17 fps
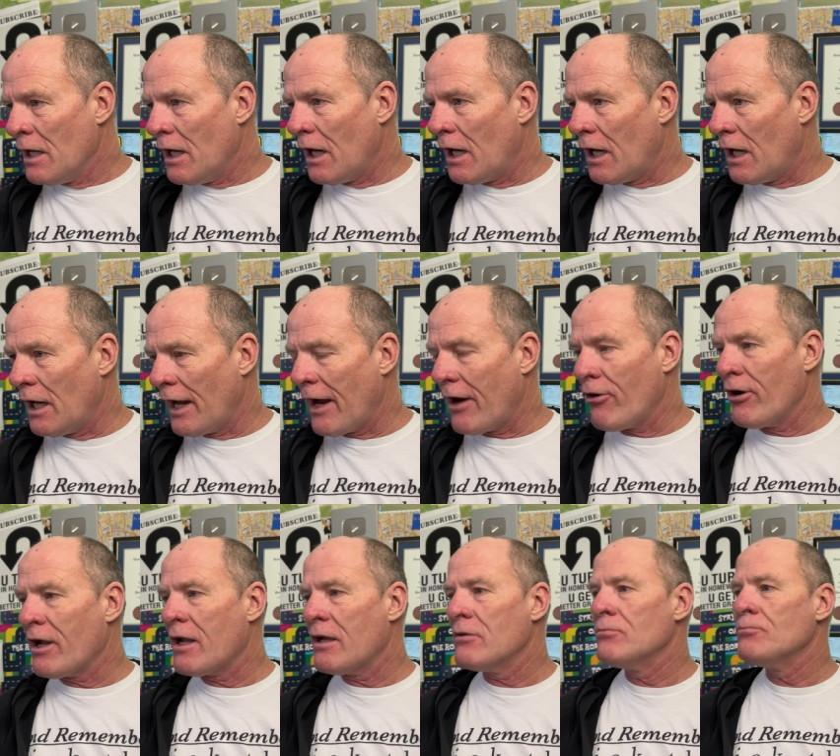Uh,
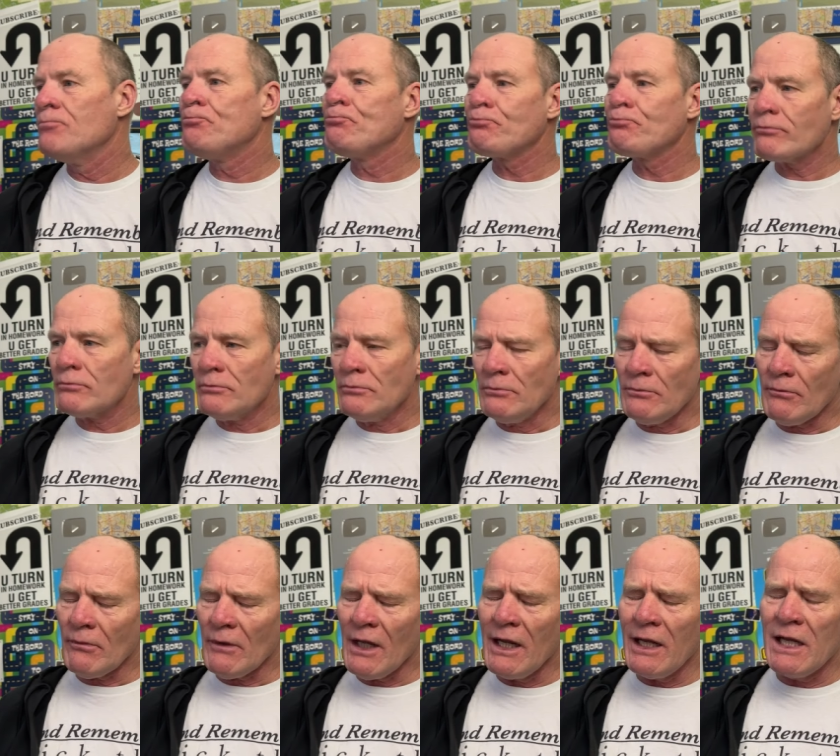Eric,
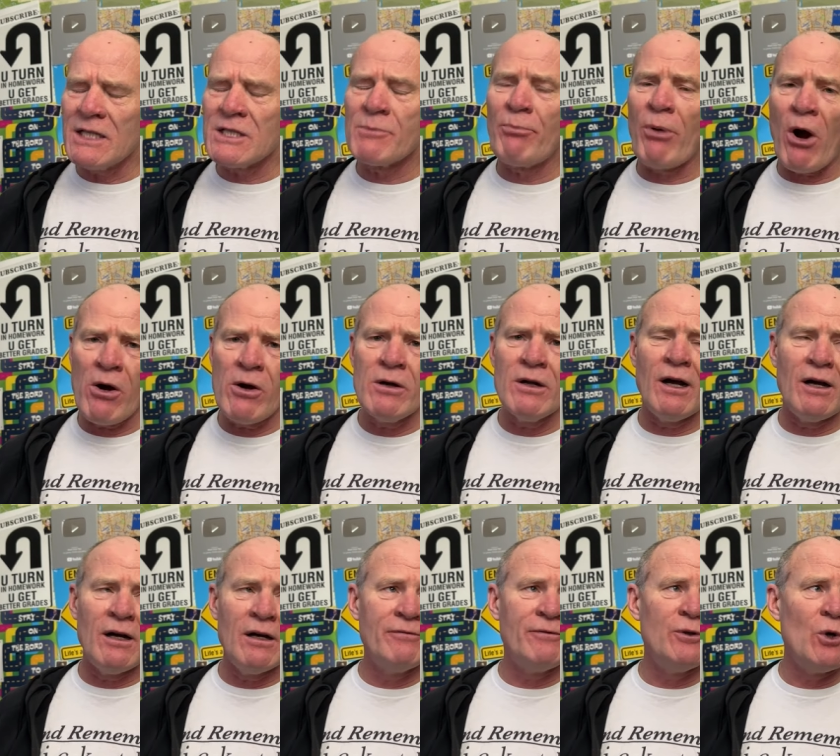as part
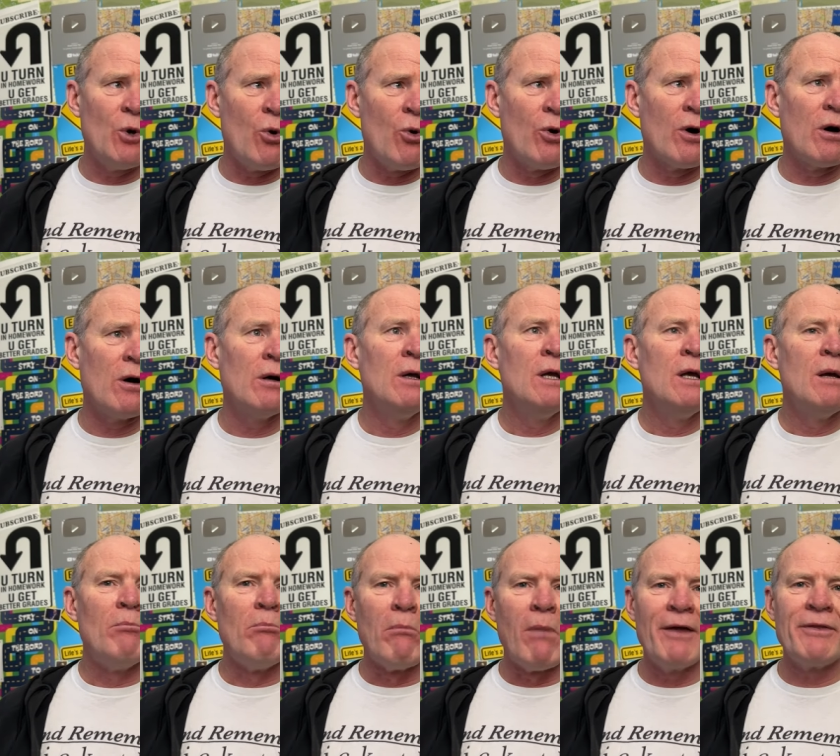of your
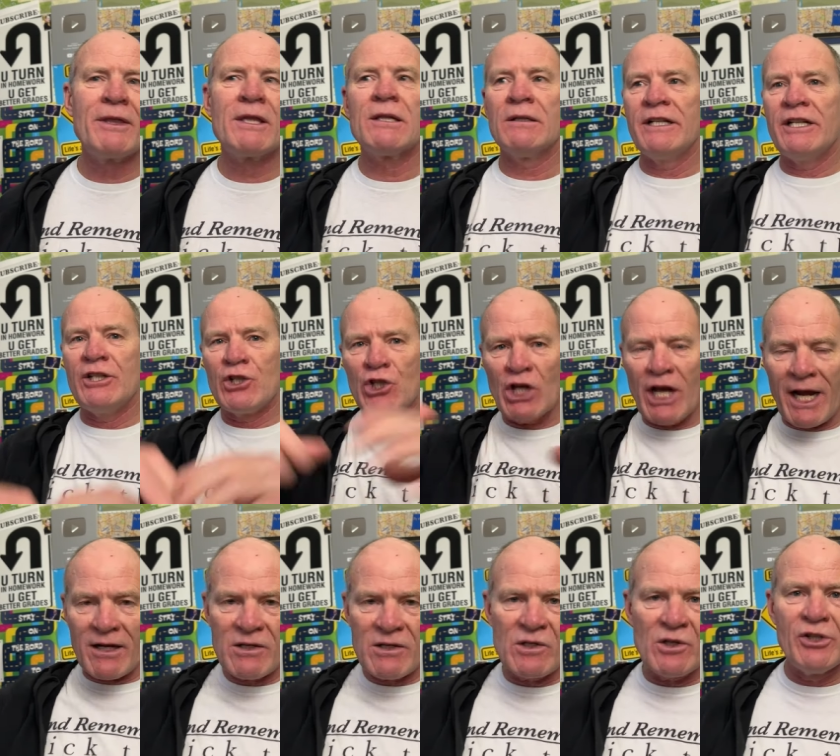monthly
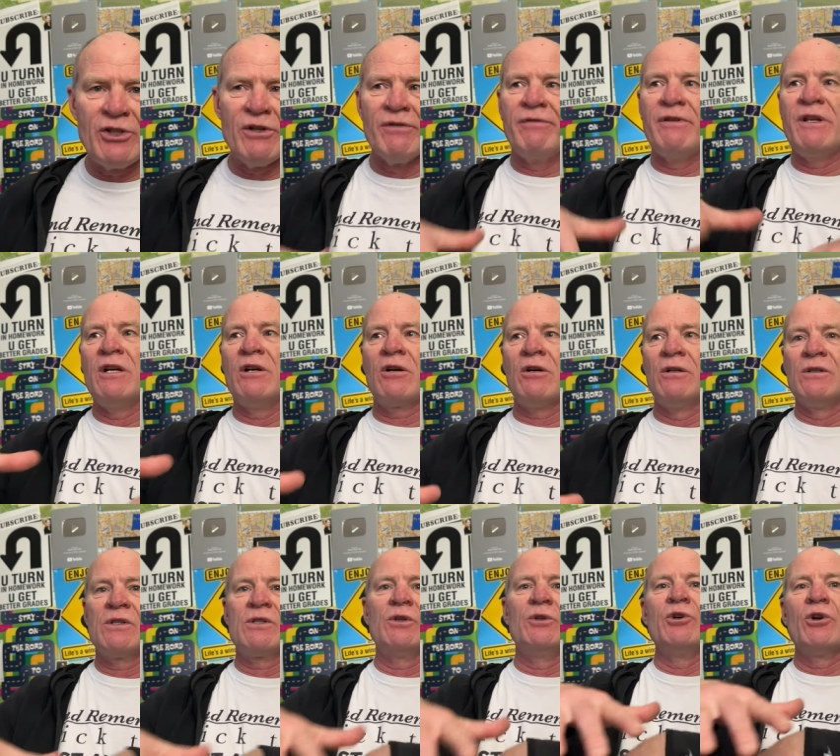checks on your vehicle,
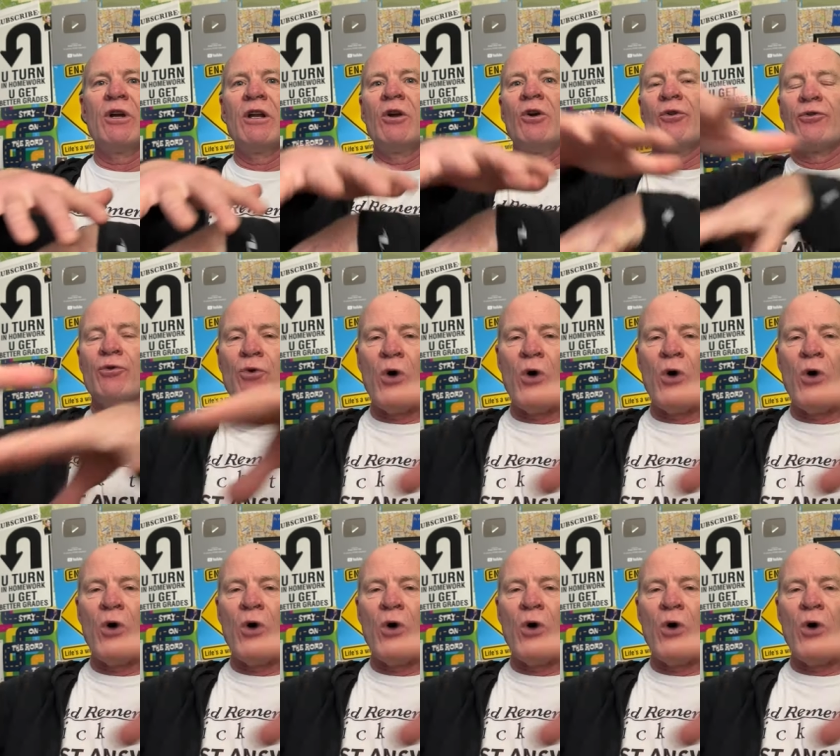so you're going to go through